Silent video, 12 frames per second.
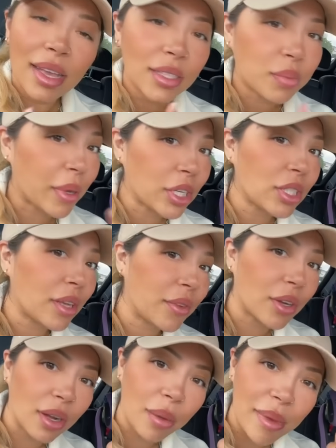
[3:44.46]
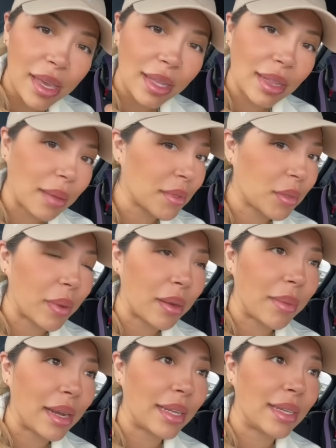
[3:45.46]
Especially if you're not making them
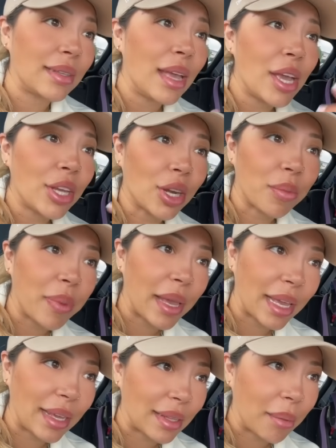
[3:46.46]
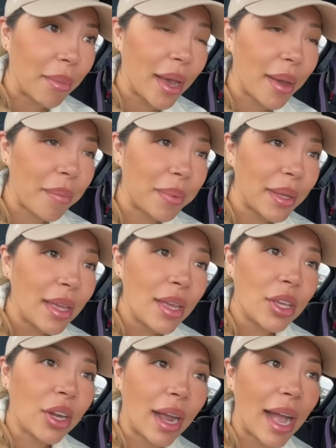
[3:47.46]
spend money, you're picking them up,
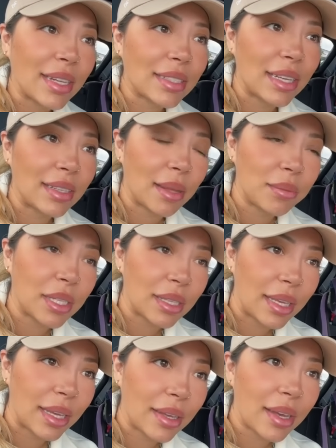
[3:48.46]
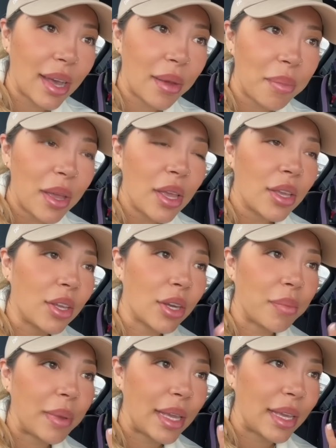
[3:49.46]
you're asking them to link up, you're
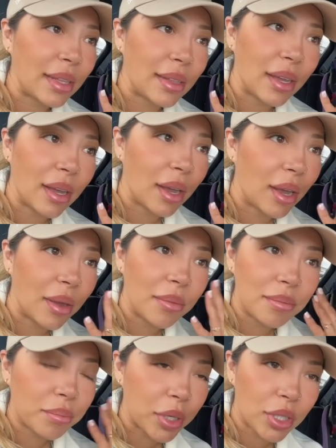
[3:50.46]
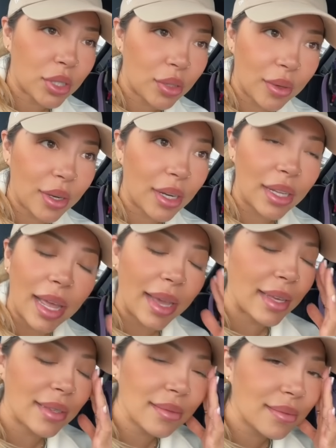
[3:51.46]
being the pursuer,
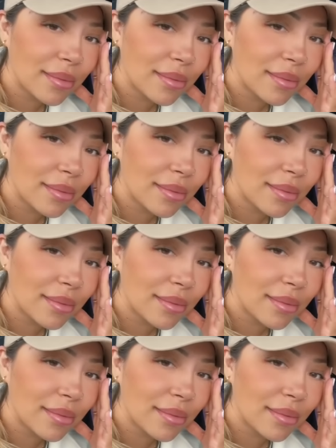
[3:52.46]
like,